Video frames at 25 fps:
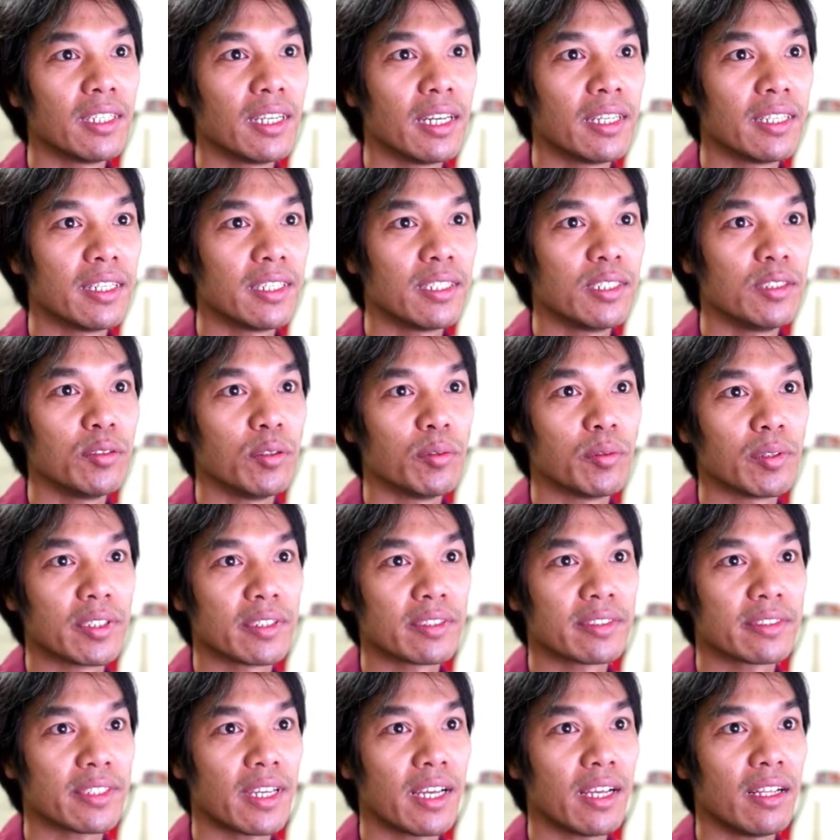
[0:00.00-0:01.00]
And then you would
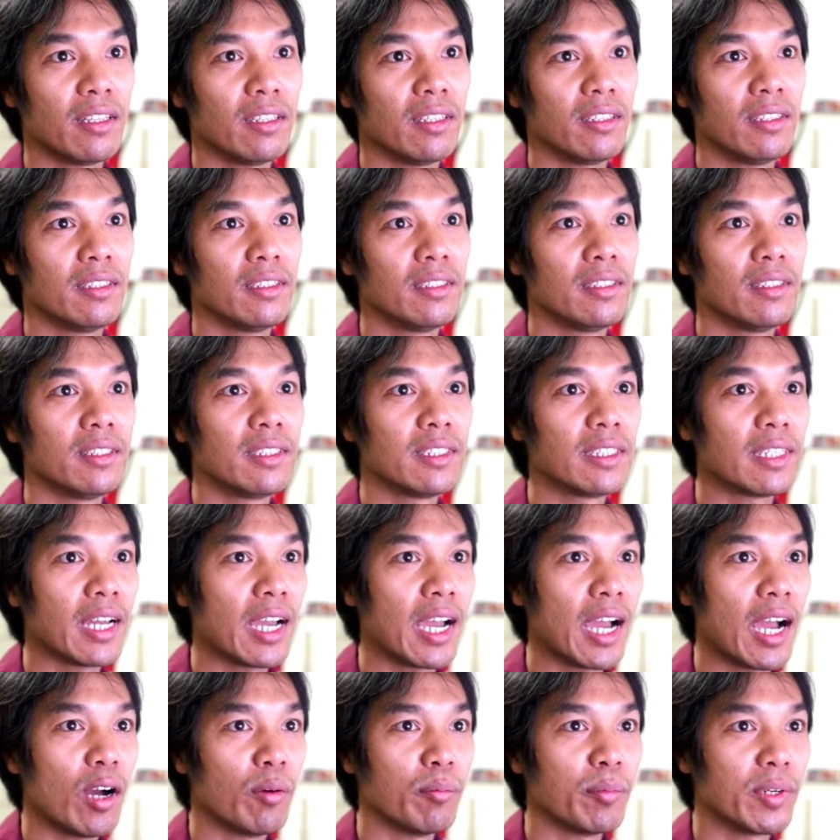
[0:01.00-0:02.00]
want to sell
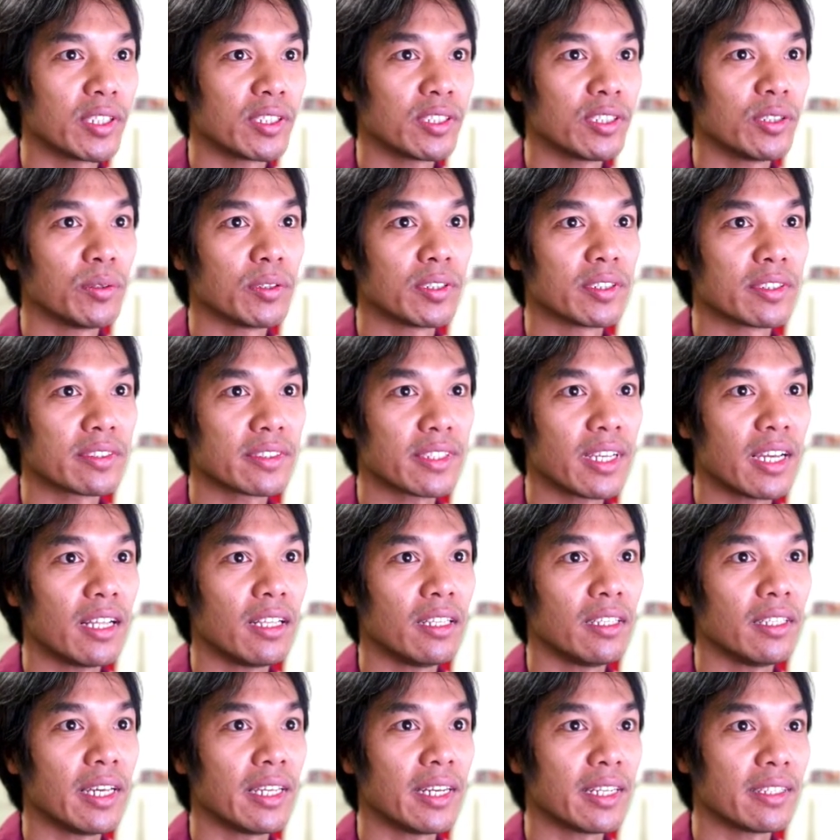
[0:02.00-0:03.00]
how much you want to
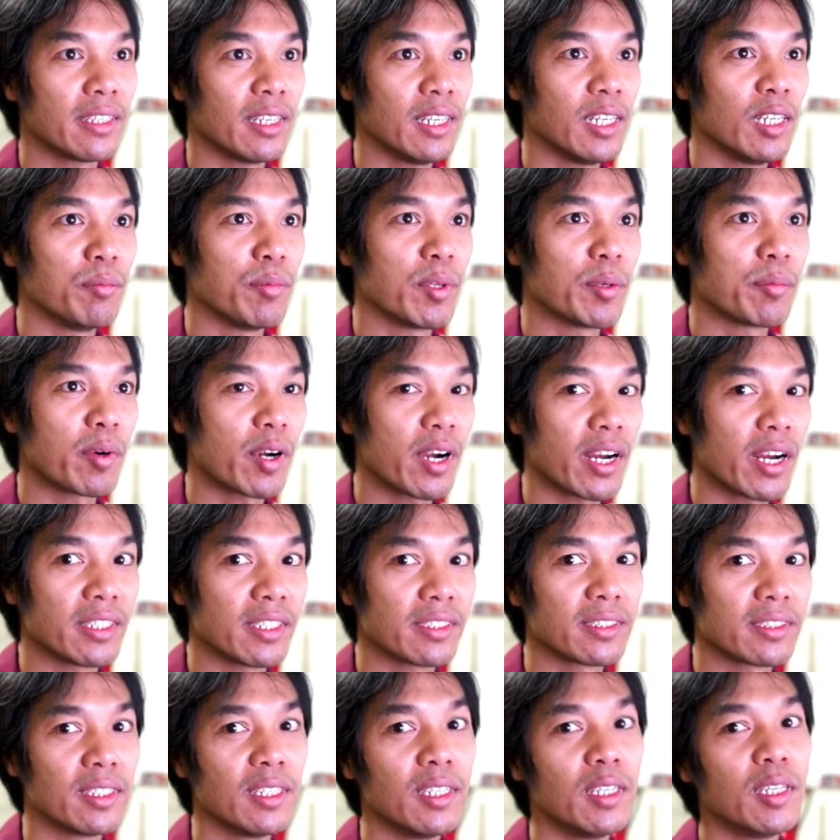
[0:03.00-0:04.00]
sell and at the limit
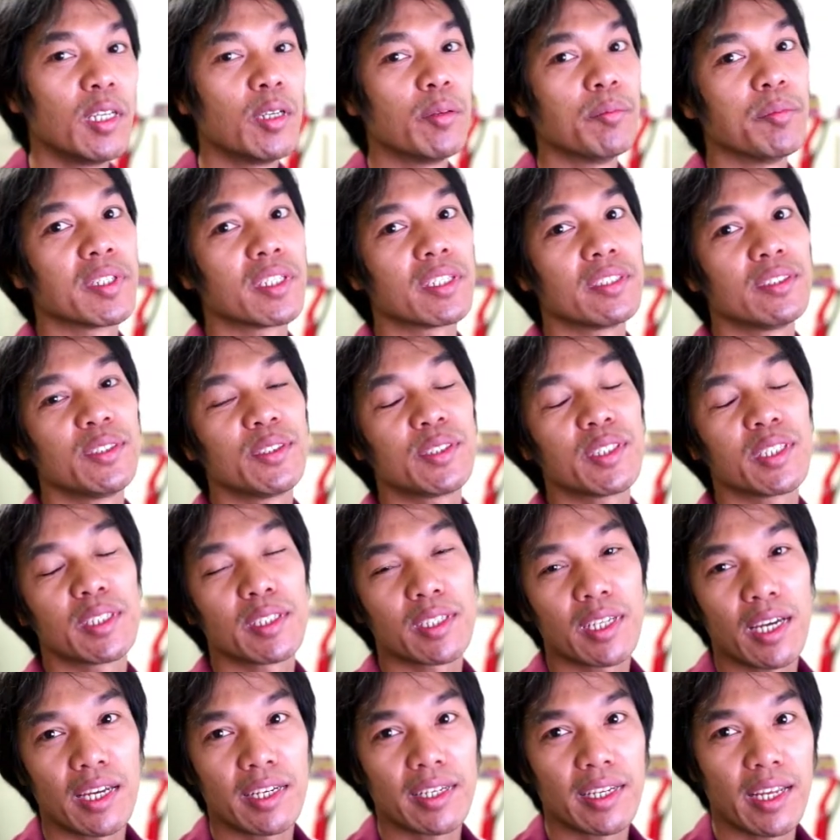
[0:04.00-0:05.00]
price. Because you
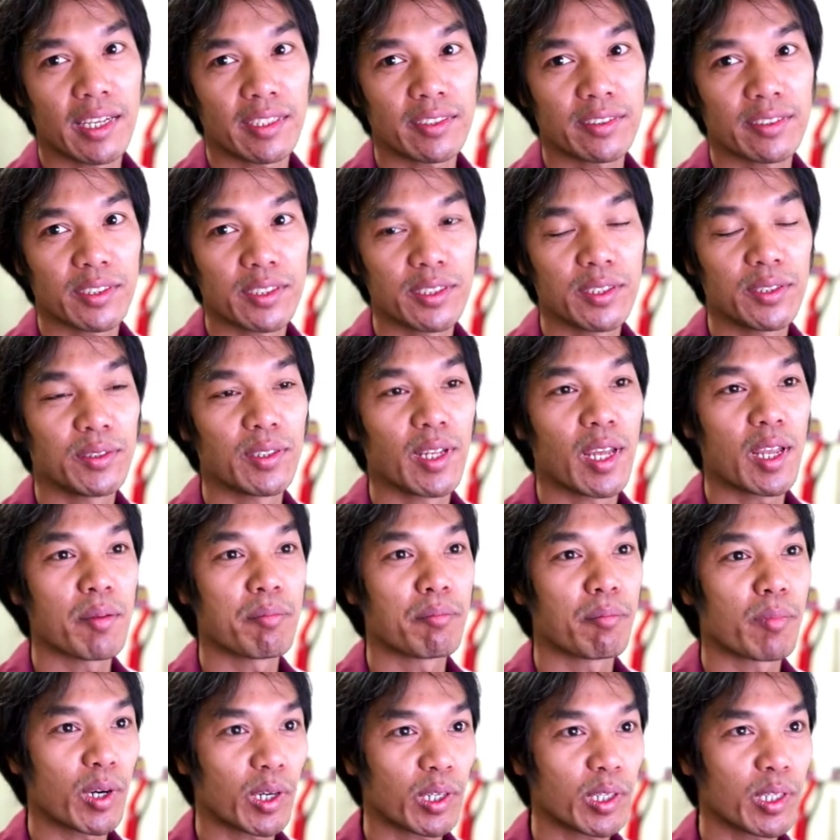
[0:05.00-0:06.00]
cannot execute a
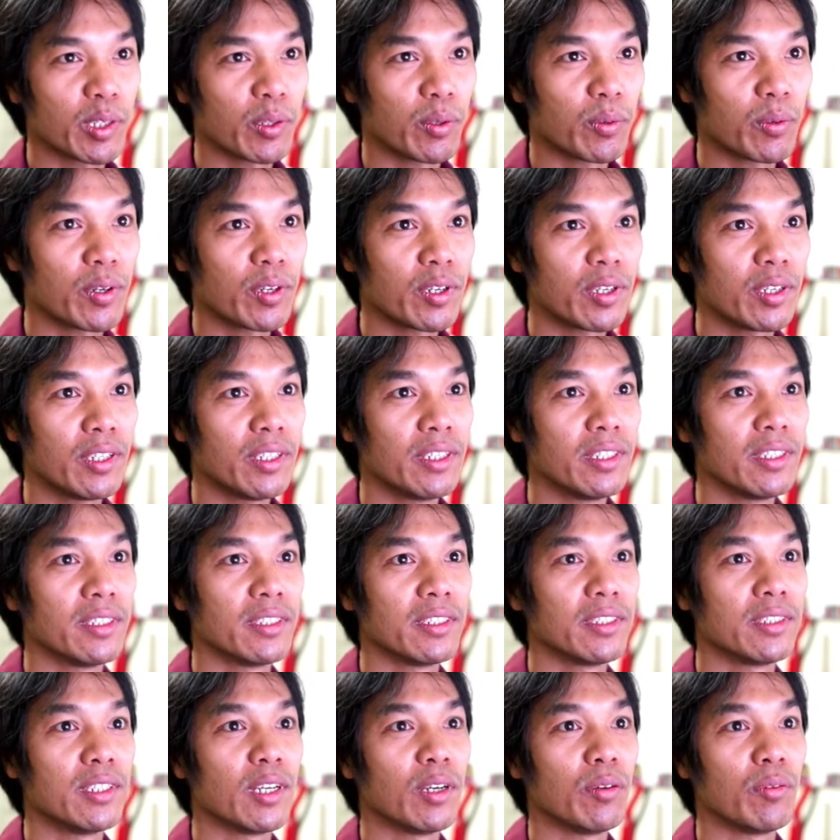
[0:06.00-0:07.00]
market order,
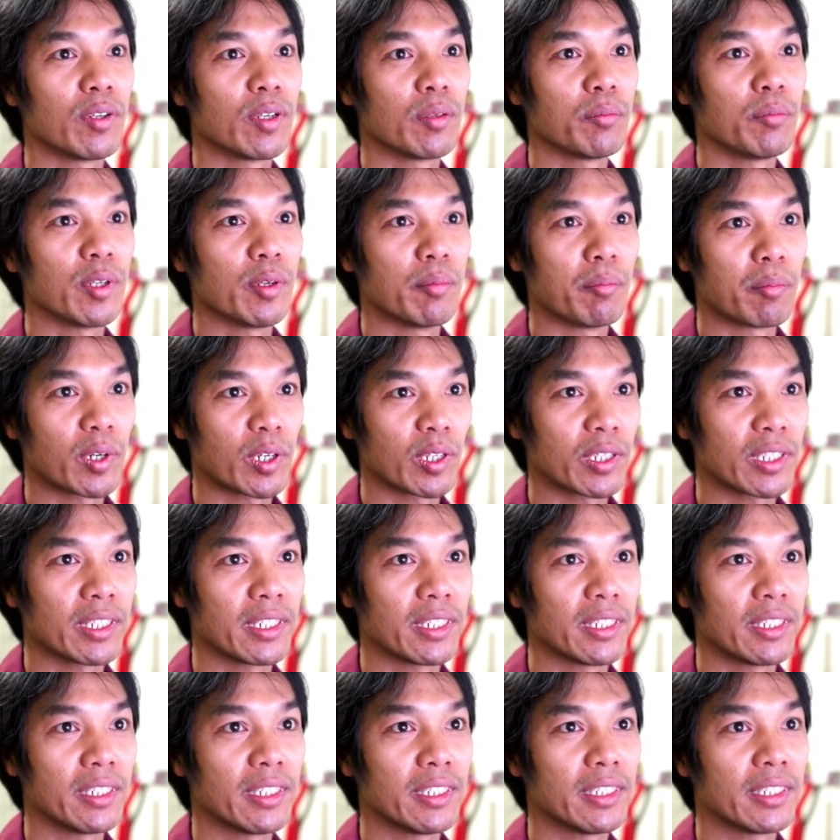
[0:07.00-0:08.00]
you don't want to put
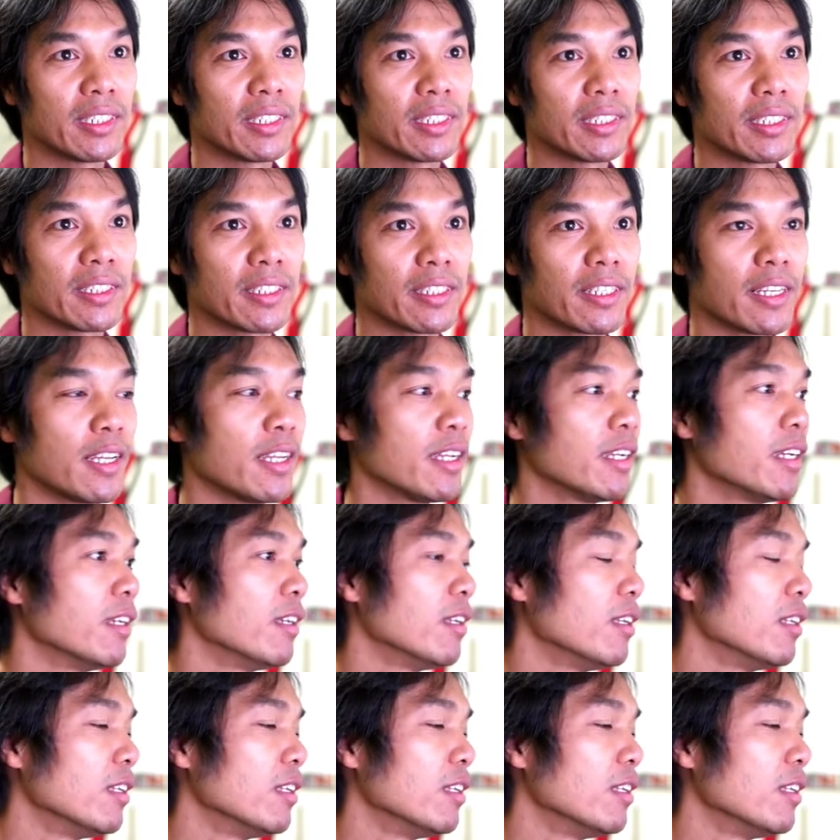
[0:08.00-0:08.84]
market, okay?